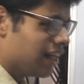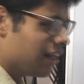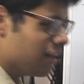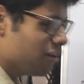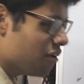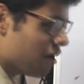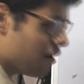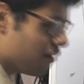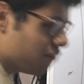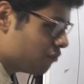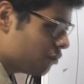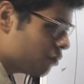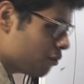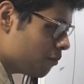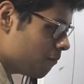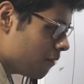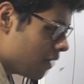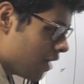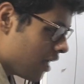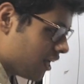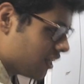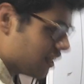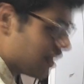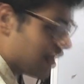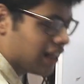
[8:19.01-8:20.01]
and then you have
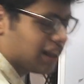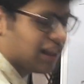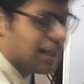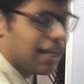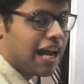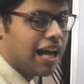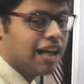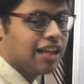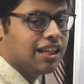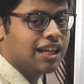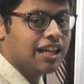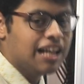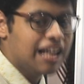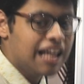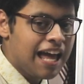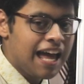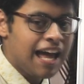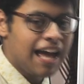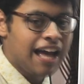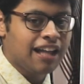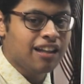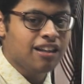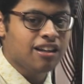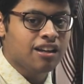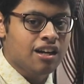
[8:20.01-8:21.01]
to make that line
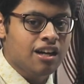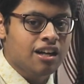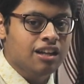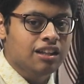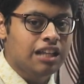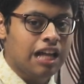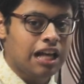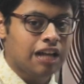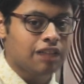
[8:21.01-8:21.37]
again.